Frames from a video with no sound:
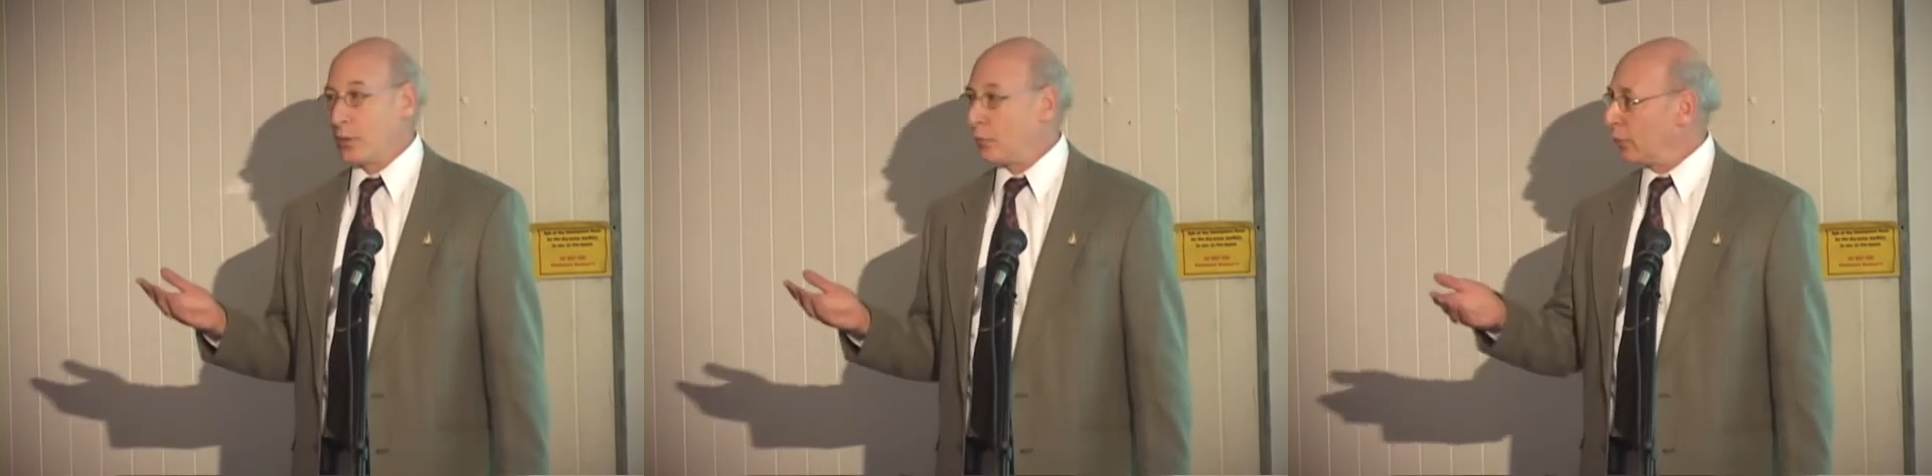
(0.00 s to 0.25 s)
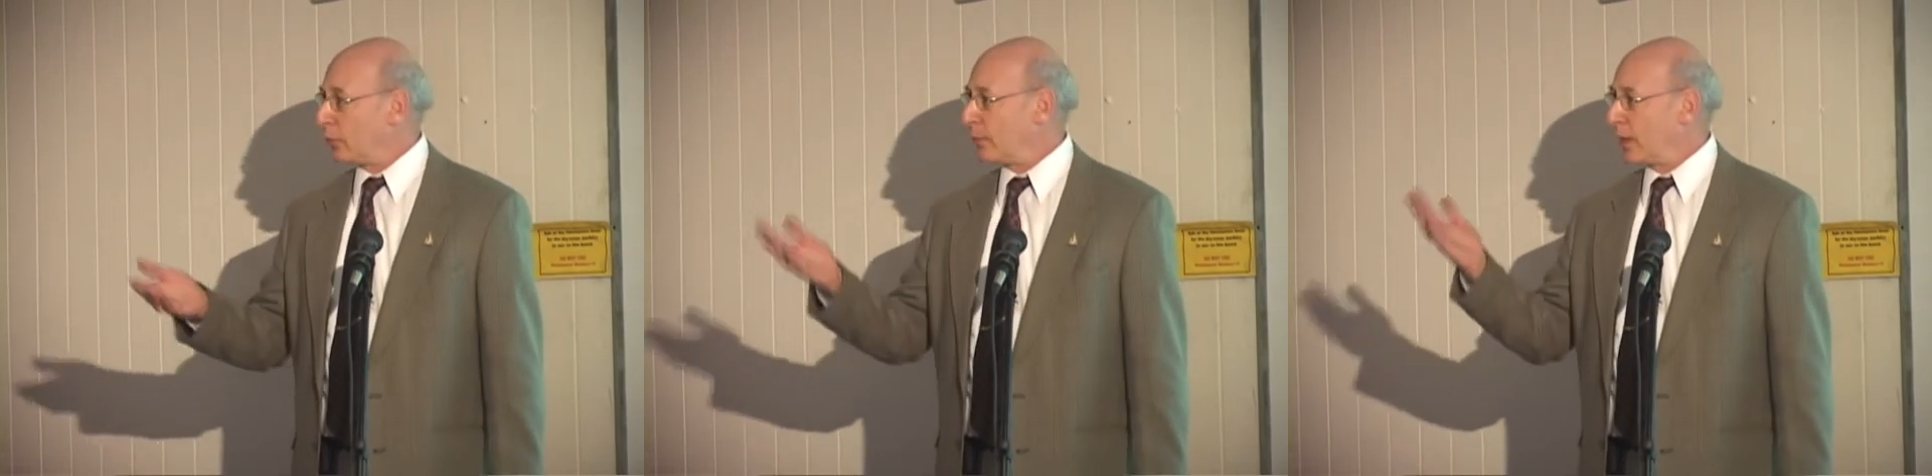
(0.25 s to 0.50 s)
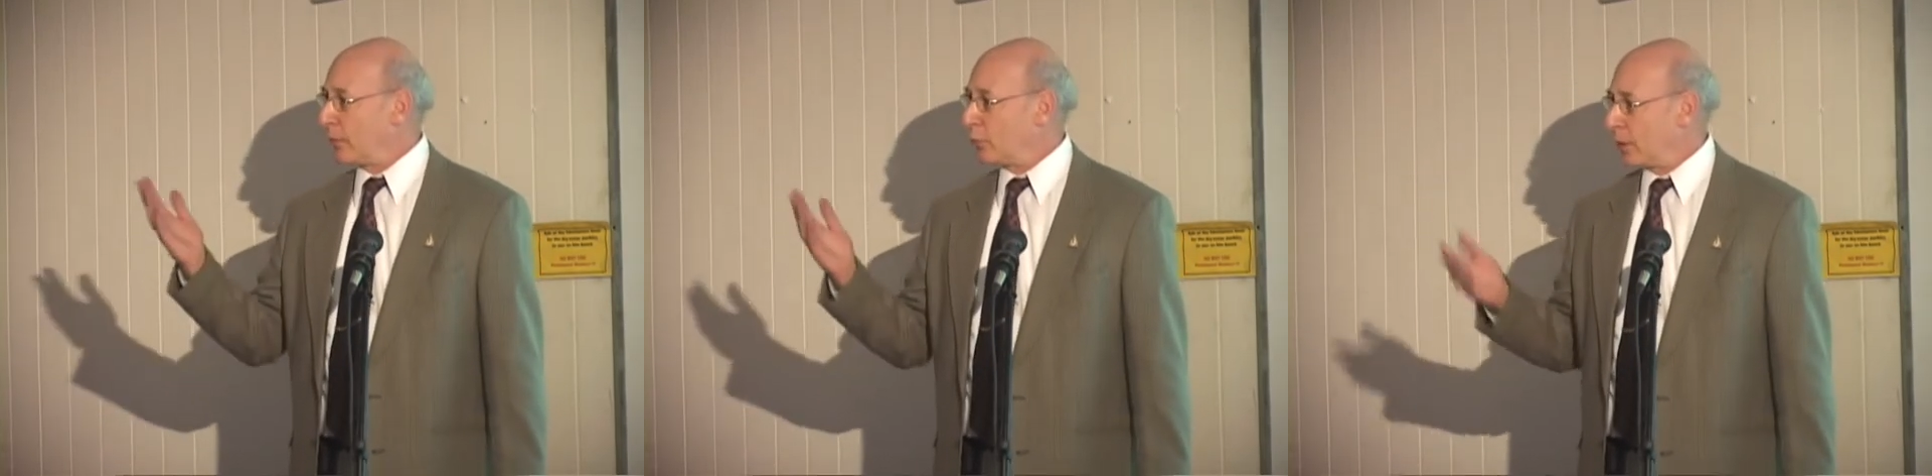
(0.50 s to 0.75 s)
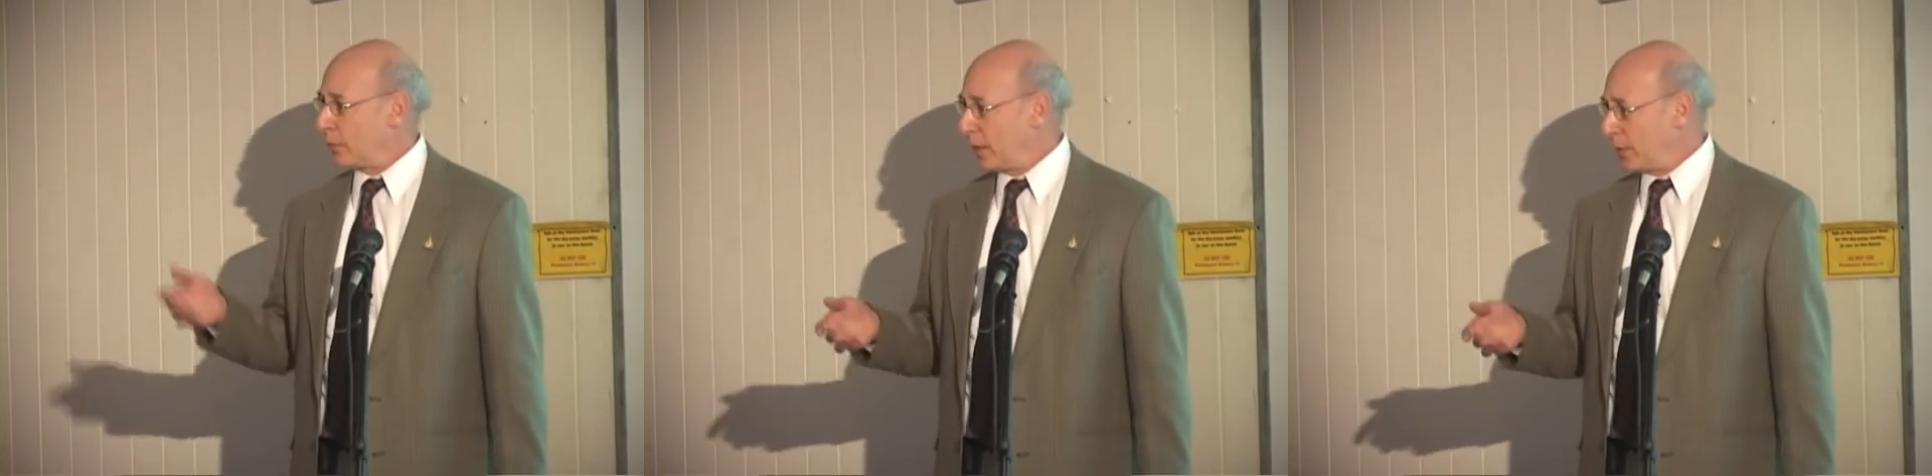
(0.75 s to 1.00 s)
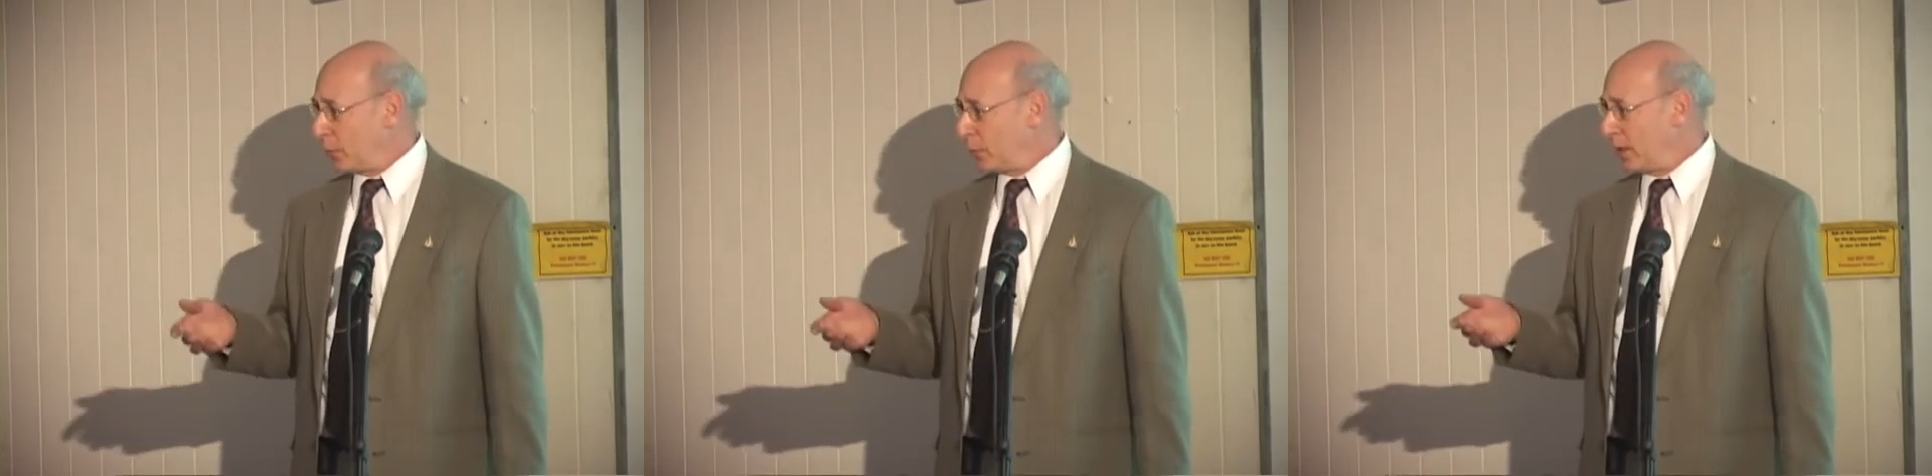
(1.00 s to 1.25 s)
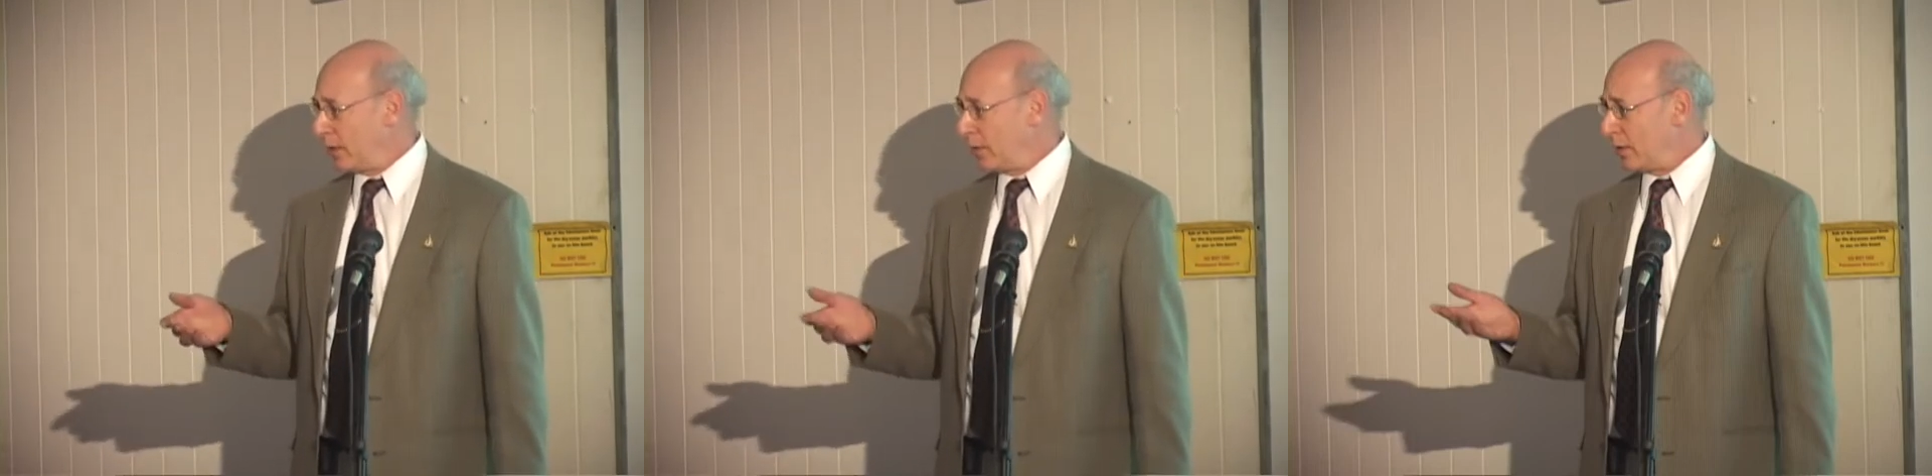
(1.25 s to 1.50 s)
what was it, about 40 people,
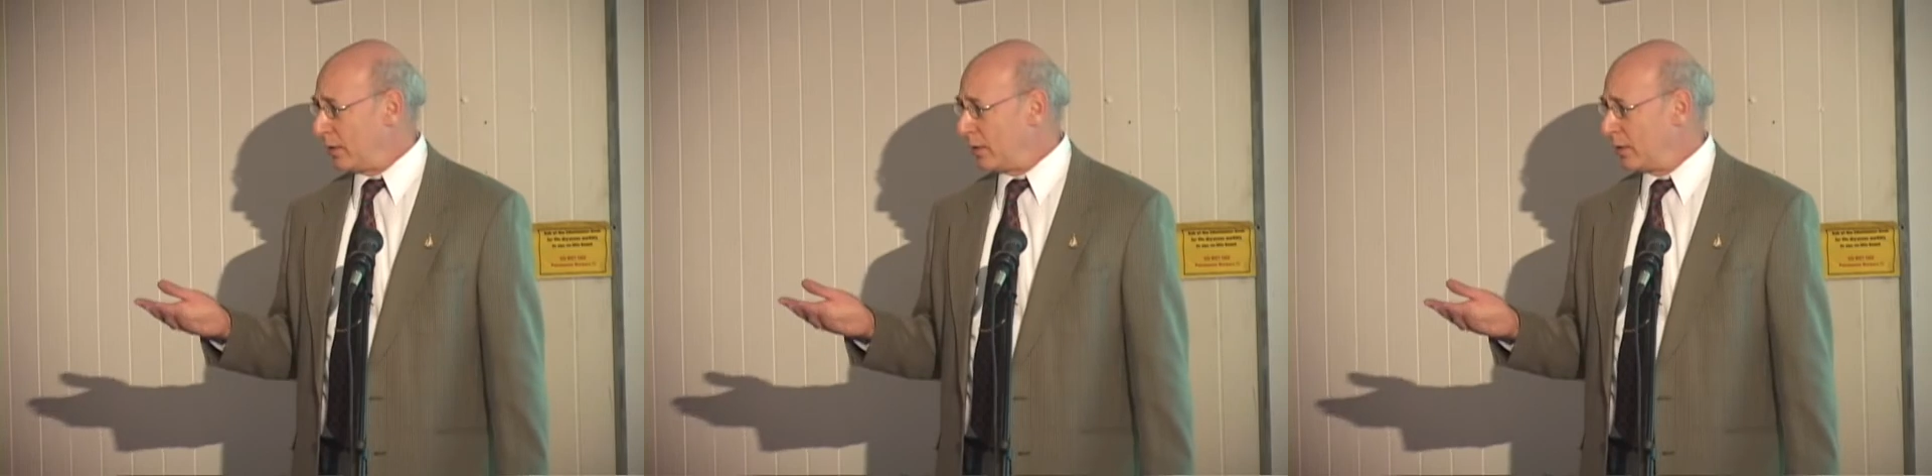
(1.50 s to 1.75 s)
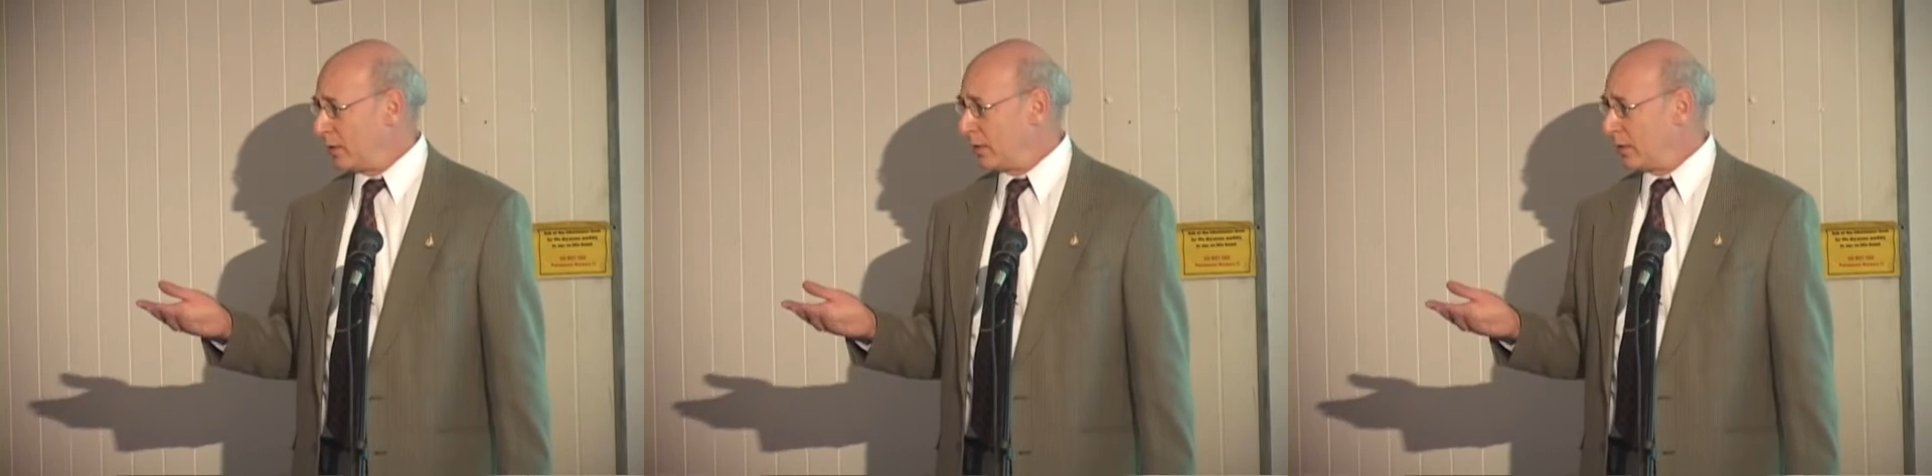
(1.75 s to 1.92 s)
Brenda, there?